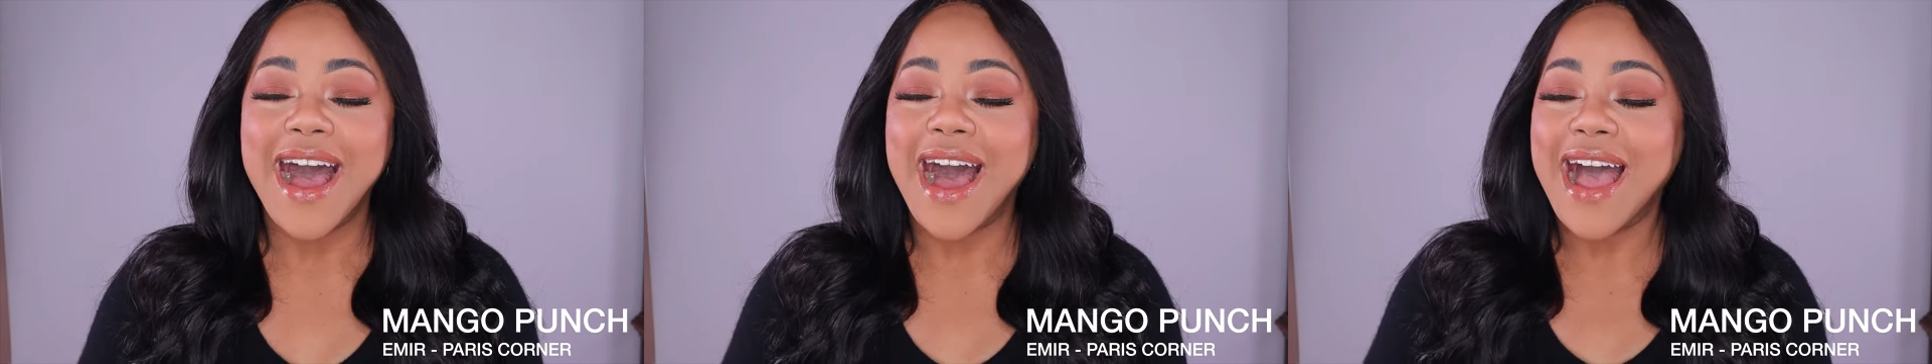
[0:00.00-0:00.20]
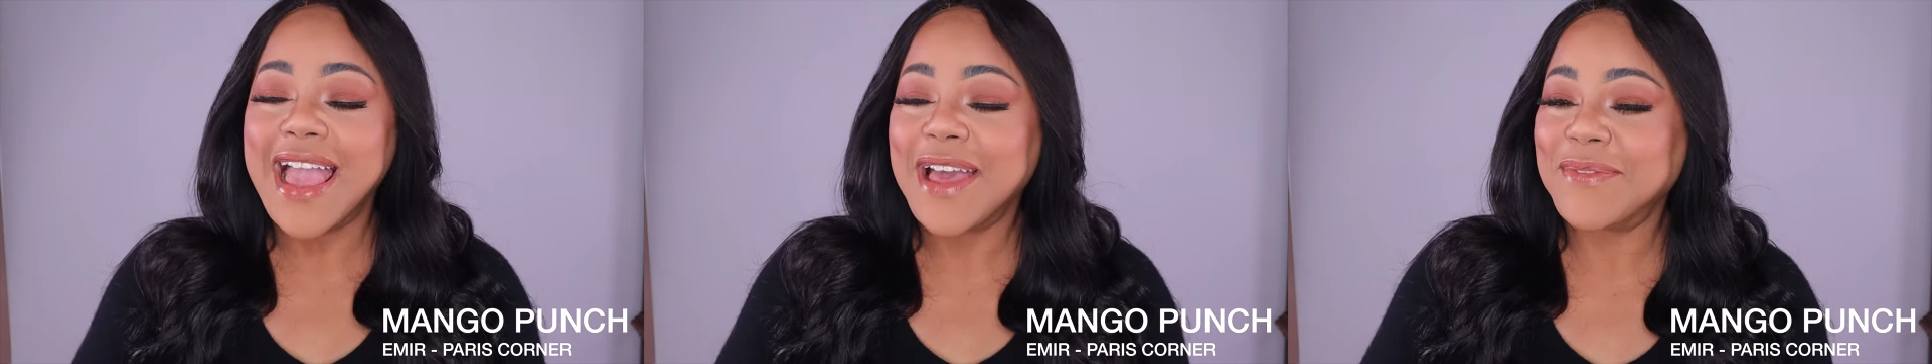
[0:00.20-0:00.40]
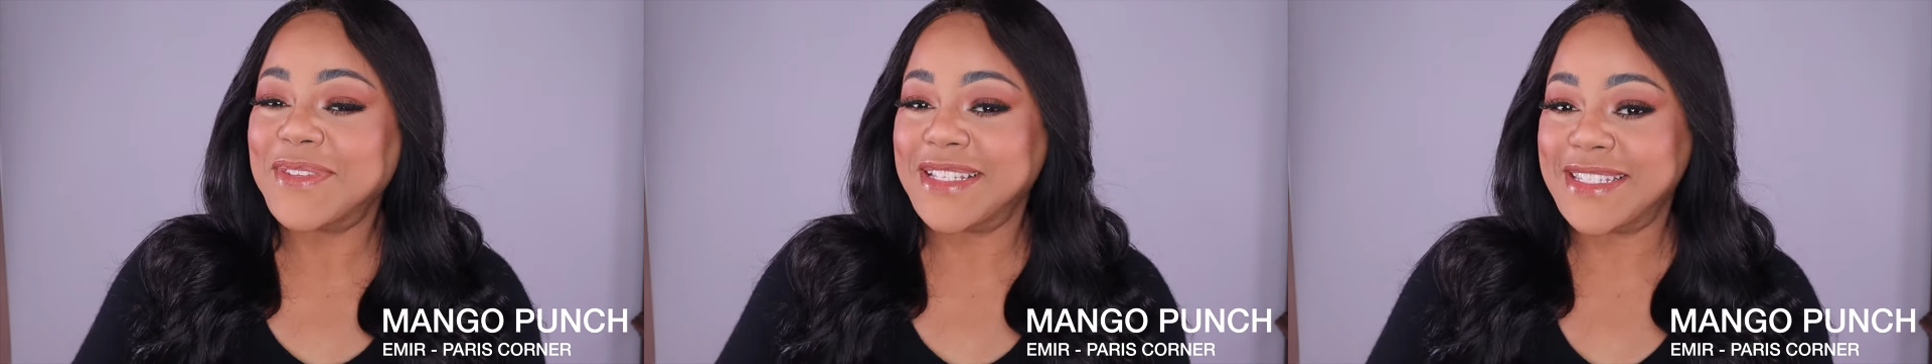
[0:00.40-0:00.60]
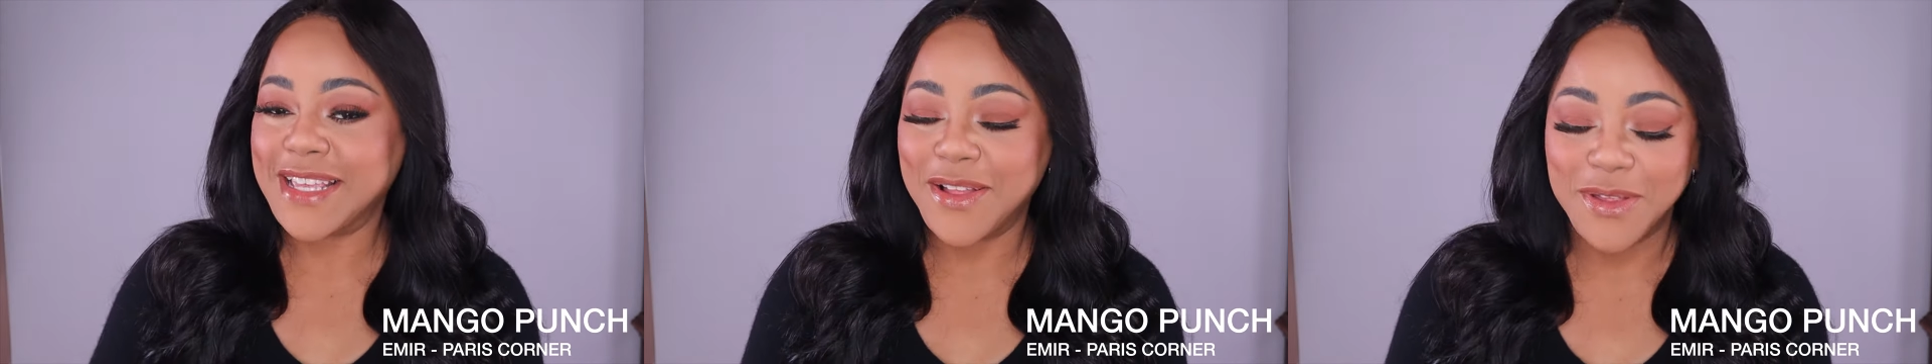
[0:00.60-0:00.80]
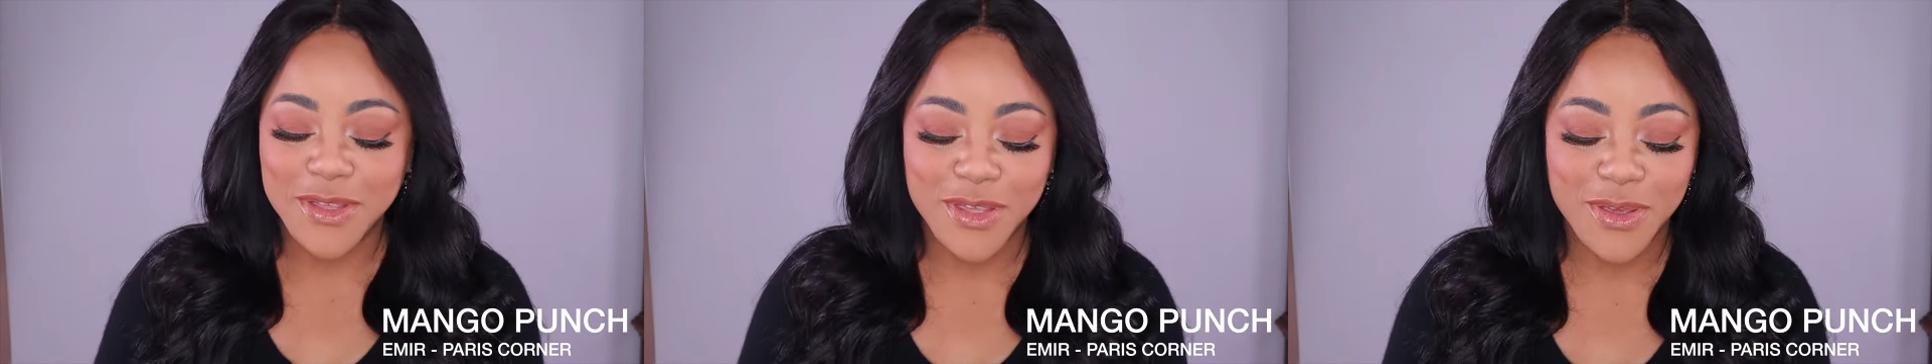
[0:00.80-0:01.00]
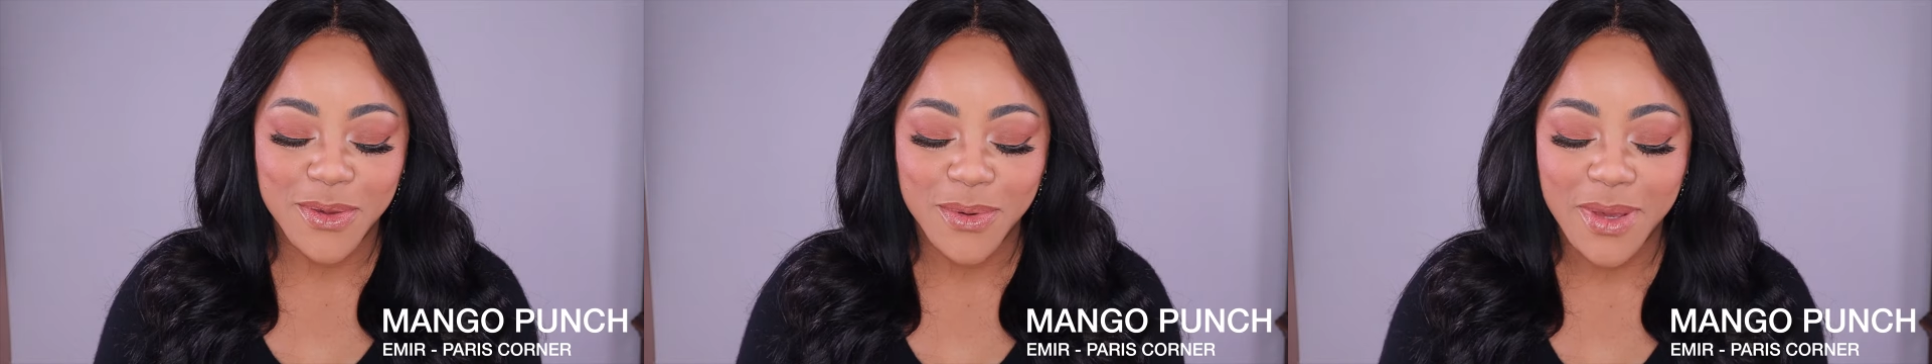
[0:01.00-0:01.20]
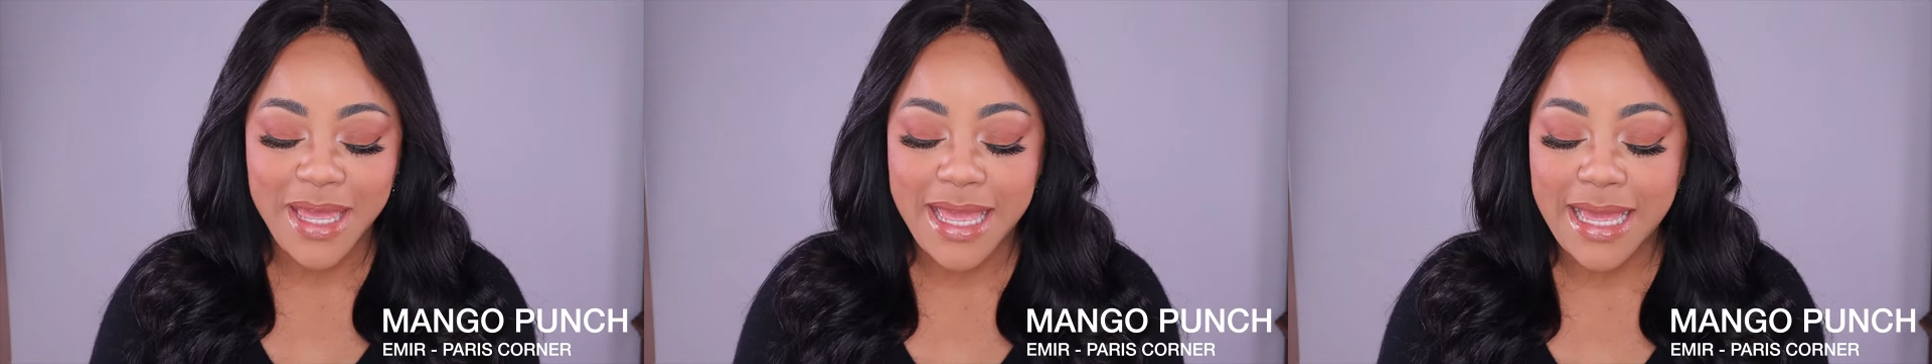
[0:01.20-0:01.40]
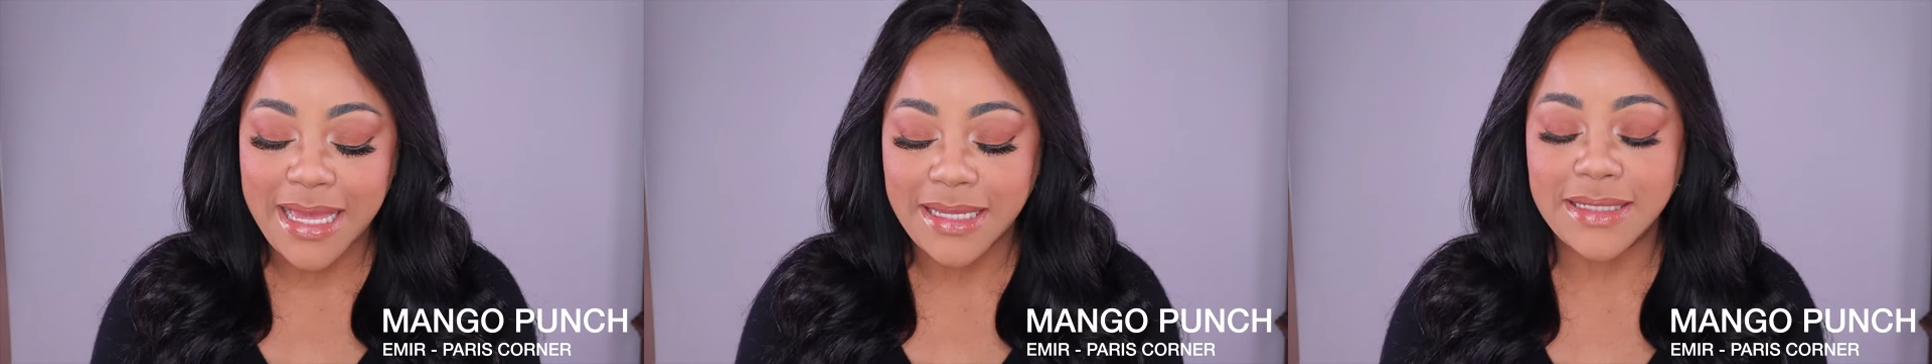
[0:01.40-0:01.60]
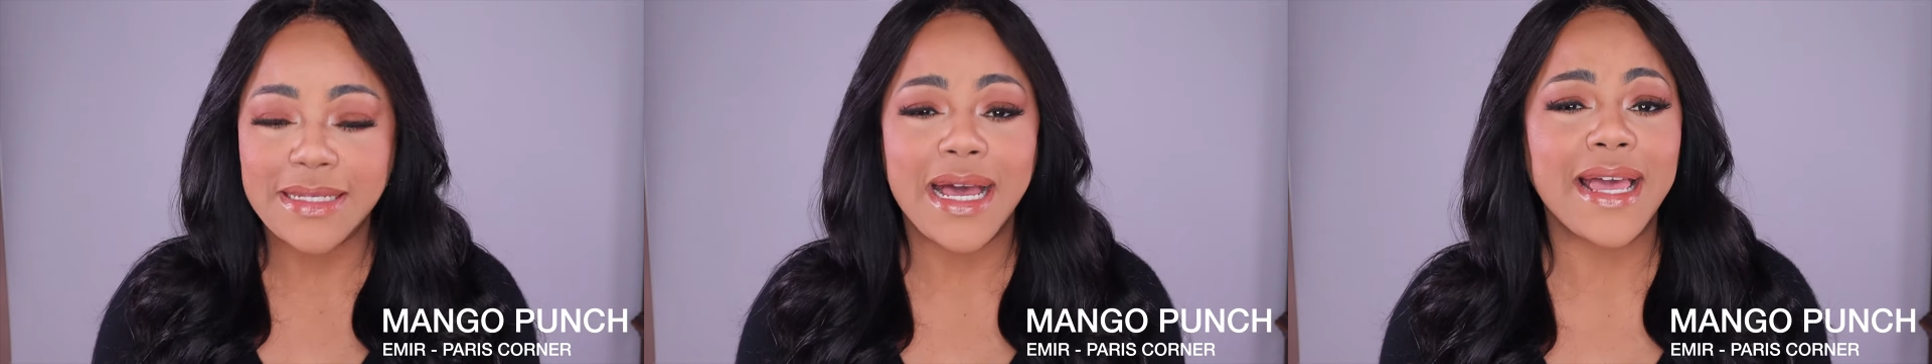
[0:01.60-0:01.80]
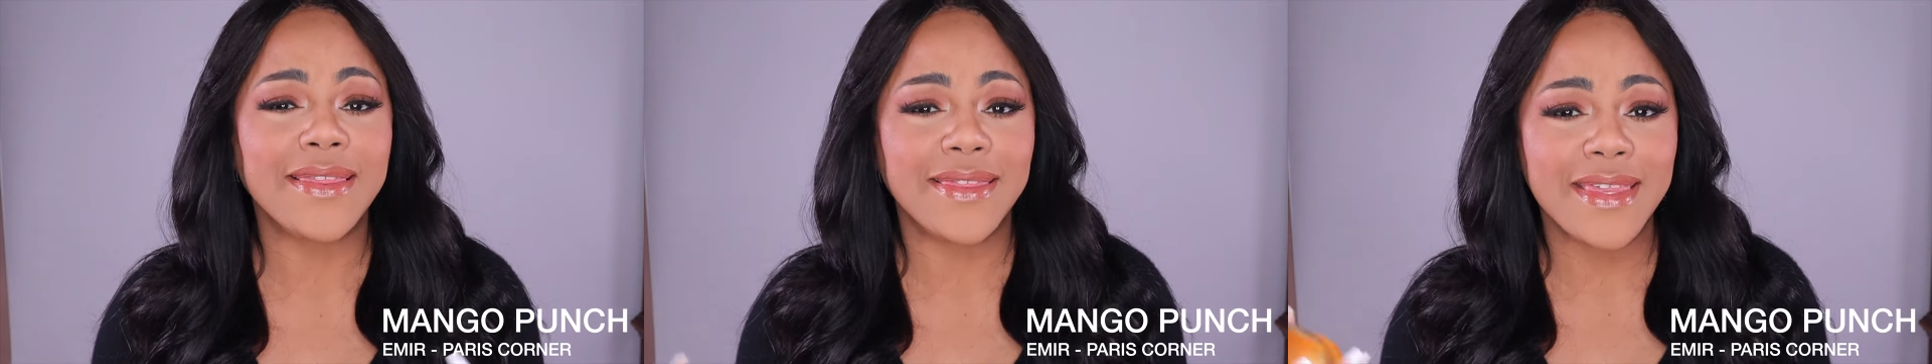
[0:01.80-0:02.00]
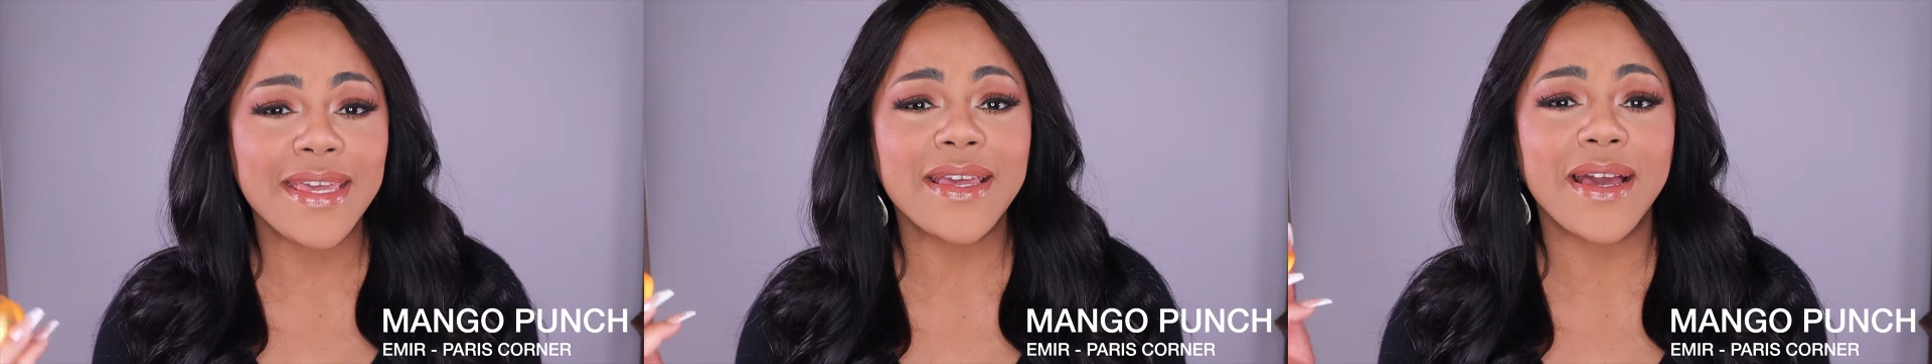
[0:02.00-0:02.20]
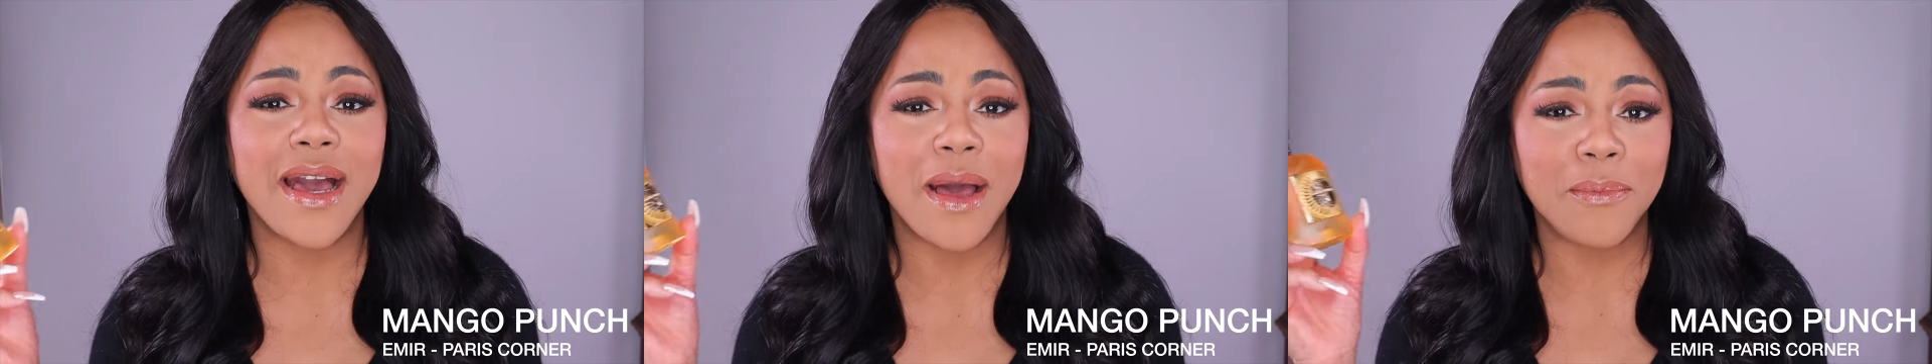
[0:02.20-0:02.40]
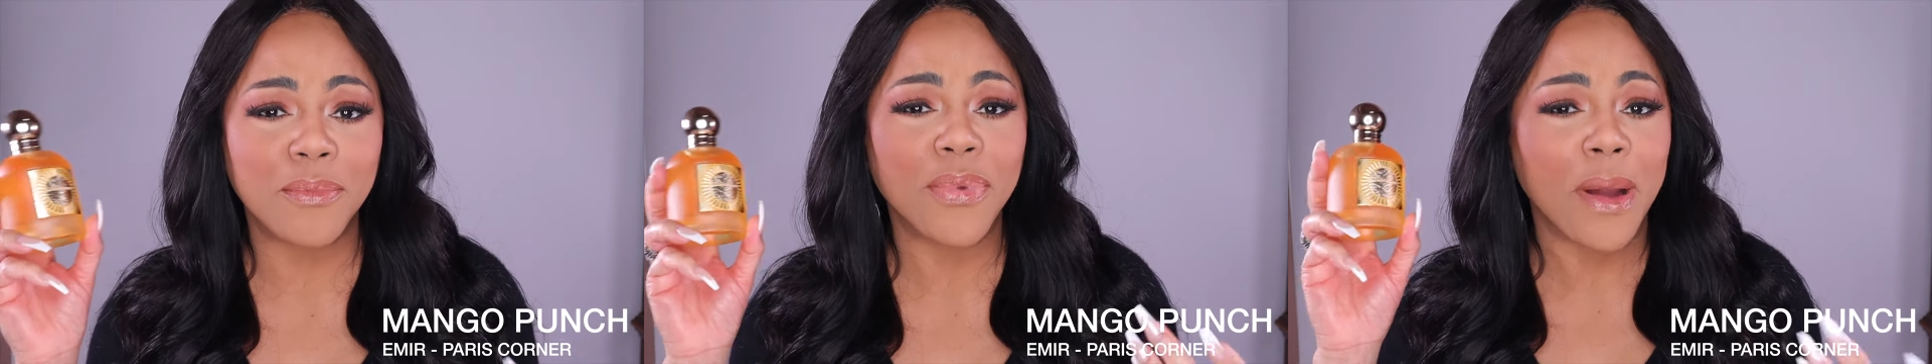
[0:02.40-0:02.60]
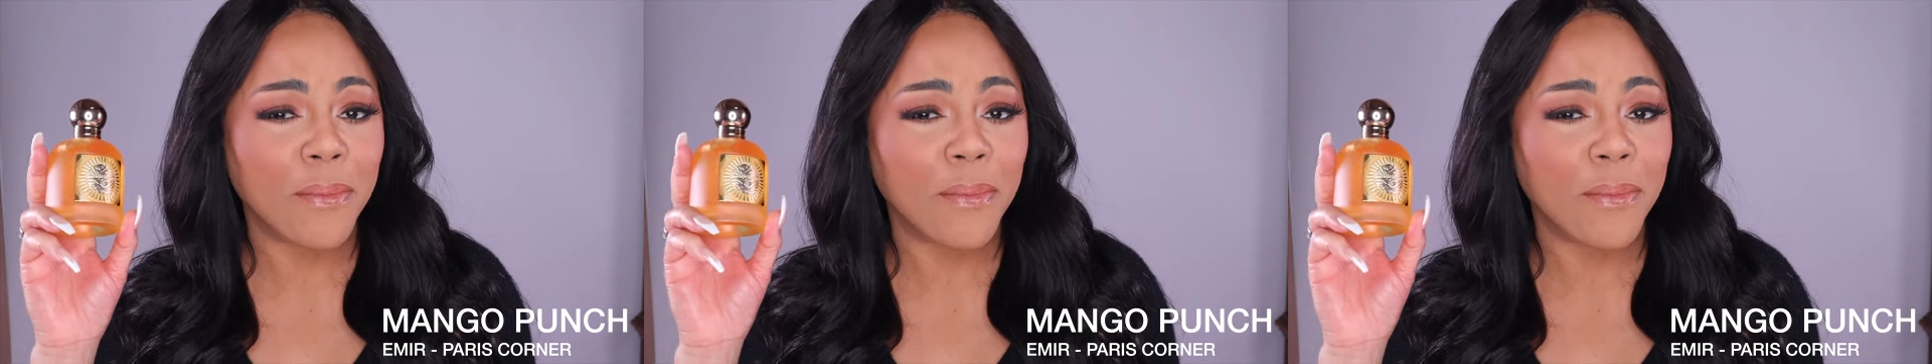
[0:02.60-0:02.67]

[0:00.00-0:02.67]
I have to tell you, and I think I'm,